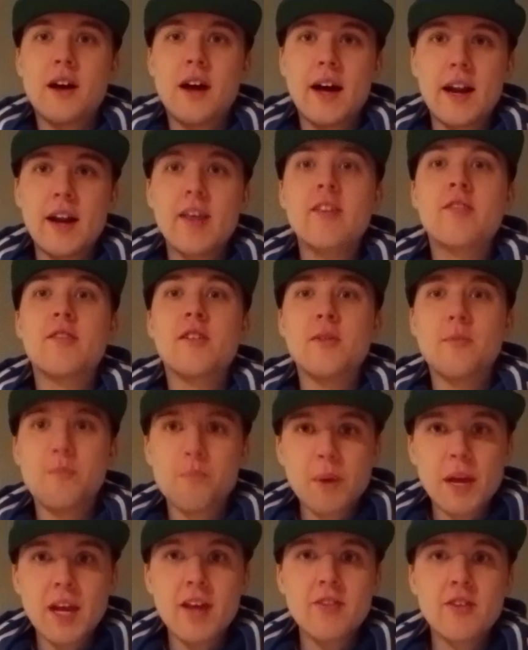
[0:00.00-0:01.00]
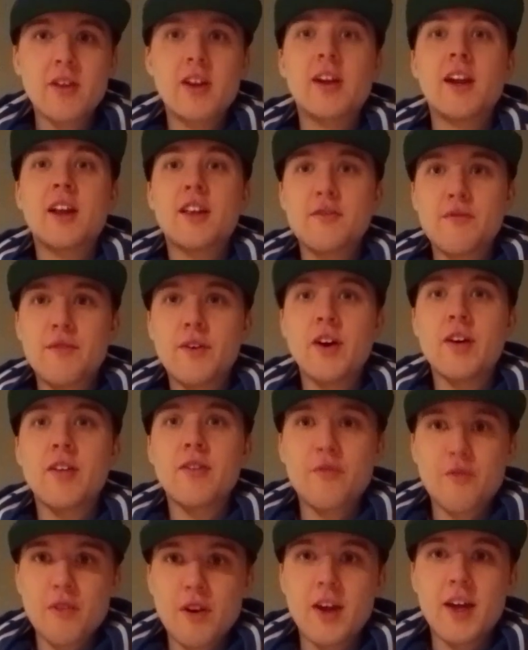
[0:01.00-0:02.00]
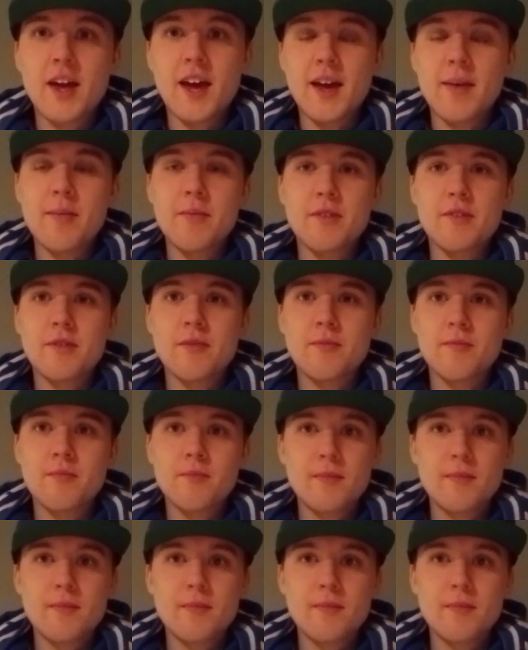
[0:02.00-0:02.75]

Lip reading: And he's unbeaten in his first 3 games.